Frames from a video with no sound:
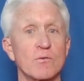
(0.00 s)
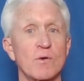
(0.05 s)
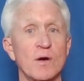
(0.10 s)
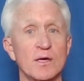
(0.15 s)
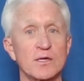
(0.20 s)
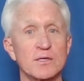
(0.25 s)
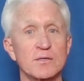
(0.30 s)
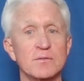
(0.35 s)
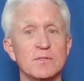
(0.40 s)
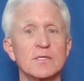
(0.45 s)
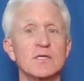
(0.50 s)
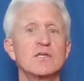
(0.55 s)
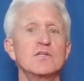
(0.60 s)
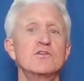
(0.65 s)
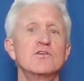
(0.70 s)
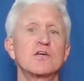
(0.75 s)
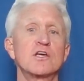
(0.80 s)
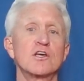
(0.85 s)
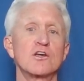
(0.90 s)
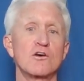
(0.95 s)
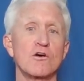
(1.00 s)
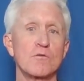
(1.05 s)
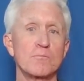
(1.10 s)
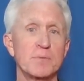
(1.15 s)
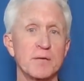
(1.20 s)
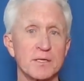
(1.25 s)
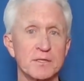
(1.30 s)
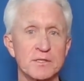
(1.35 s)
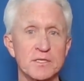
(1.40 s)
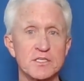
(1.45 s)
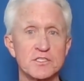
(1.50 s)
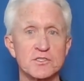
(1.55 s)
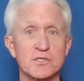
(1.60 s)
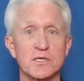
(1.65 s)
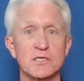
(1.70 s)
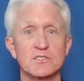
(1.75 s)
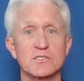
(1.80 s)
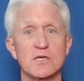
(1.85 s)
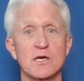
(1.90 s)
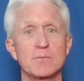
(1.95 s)
marijuana, you can go pick
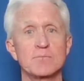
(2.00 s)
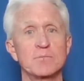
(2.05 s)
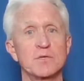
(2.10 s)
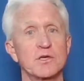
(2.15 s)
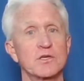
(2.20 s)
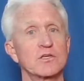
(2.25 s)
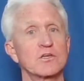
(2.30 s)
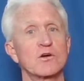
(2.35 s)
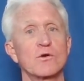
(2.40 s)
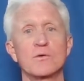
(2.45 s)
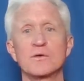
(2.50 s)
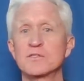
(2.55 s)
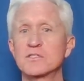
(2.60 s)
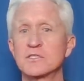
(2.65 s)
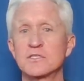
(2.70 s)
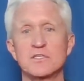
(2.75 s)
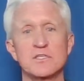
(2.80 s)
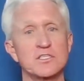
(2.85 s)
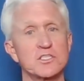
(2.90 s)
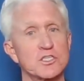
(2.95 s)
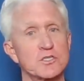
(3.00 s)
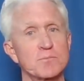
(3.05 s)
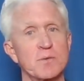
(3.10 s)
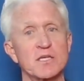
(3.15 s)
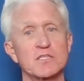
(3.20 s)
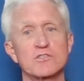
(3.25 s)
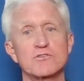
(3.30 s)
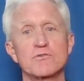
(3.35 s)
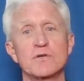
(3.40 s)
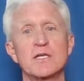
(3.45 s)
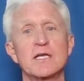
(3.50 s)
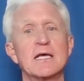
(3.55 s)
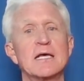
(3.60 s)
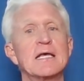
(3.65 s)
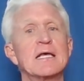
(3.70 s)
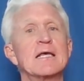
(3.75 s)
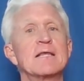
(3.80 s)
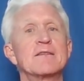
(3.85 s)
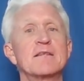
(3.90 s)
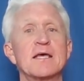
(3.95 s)
these things up. You can go into the dispensary.
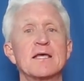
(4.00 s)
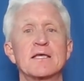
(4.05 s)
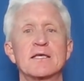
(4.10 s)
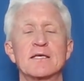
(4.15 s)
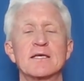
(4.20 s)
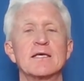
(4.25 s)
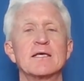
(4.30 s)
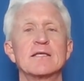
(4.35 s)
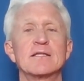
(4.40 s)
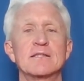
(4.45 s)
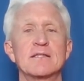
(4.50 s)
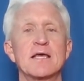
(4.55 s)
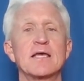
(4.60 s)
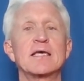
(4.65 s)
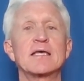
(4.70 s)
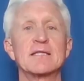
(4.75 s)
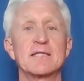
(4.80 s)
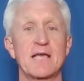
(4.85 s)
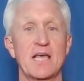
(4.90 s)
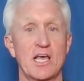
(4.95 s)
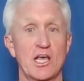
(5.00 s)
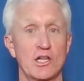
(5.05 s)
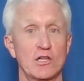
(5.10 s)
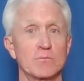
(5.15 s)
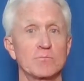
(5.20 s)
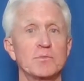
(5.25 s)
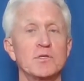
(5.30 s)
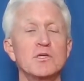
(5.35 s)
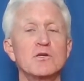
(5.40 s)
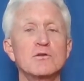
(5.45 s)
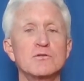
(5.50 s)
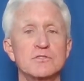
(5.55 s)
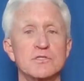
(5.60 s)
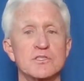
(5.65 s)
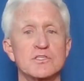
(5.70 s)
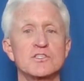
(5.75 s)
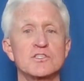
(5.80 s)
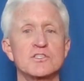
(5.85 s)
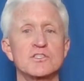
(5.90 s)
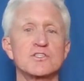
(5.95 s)
They can, they can help
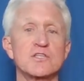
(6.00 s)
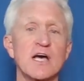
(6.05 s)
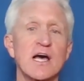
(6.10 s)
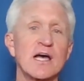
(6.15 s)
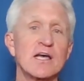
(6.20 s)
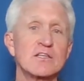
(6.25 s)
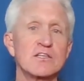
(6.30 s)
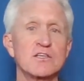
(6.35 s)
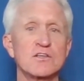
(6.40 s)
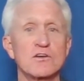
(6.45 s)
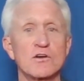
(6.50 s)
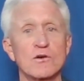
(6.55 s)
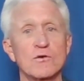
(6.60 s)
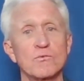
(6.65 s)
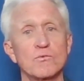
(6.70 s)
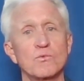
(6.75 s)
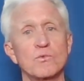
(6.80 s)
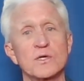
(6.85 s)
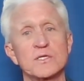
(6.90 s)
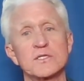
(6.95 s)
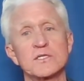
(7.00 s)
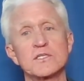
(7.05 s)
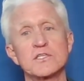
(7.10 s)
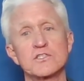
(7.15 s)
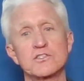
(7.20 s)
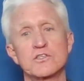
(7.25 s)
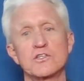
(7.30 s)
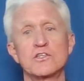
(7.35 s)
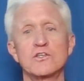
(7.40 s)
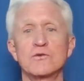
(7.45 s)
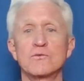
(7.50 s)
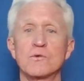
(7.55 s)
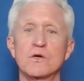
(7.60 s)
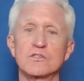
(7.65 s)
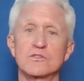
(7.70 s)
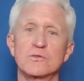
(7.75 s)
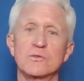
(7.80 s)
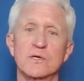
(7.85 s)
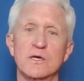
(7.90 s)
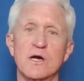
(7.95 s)
you to decide, you know, what it is that you
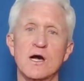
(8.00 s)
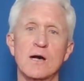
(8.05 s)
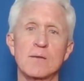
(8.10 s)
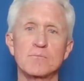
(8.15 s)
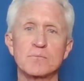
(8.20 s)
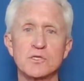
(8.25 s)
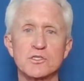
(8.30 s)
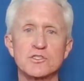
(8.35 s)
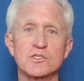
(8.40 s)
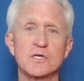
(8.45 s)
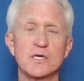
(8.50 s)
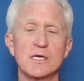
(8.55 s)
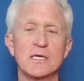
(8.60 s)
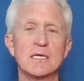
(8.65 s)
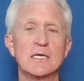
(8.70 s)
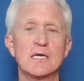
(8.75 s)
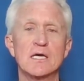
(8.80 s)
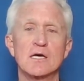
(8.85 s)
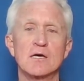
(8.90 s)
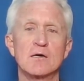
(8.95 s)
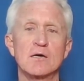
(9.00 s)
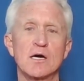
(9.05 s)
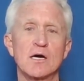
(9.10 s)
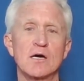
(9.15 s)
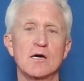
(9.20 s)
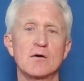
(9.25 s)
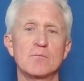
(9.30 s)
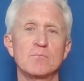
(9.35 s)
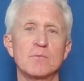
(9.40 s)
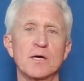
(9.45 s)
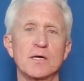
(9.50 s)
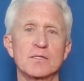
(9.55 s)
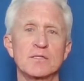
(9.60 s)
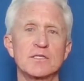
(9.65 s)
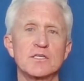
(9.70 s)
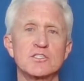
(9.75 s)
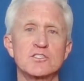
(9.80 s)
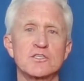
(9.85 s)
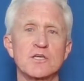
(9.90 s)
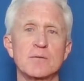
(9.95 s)
want to accomplish. Uh,
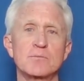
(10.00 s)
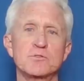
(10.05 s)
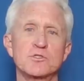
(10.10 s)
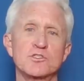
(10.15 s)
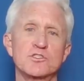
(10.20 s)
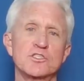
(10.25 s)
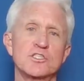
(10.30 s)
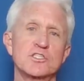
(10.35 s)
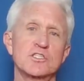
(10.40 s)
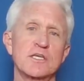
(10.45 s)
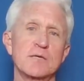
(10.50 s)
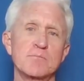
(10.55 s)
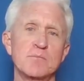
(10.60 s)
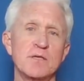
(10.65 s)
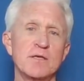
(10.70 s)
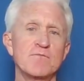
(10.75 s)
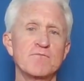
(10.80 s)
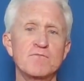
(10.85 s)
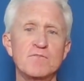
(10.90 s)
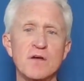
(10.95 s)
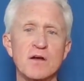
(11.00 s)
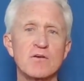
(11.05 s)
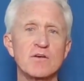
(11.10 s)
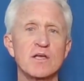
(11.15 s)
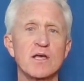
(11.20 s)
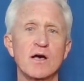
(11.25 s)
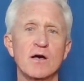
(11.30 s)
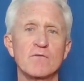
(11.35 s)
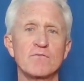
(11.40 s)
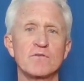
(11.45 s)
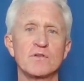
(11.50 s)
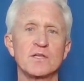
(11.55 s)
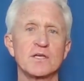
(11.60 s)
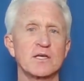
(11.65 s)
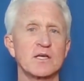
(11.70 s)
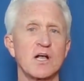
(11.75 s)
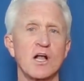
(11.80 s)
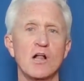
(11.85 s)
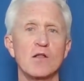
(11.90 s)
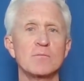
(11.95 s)
but these substances can be very
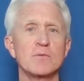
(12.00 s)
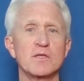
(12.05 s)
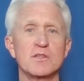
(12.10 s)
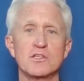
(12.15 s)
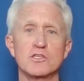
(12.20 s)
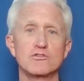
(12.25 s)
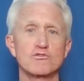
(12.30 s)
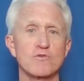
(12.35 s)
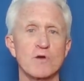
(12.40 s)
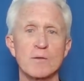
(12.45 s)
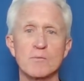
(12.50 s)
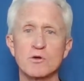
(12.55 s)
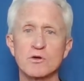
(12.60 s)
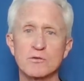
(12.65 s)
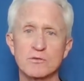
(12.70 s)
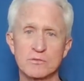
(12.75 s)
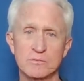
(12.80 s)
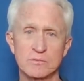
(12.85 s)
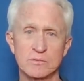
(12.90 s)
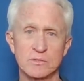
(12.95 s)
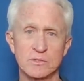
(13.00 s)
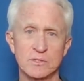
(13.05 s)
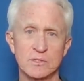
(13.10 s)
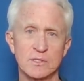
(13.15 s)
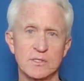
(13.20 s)
helpful at calming the tremor,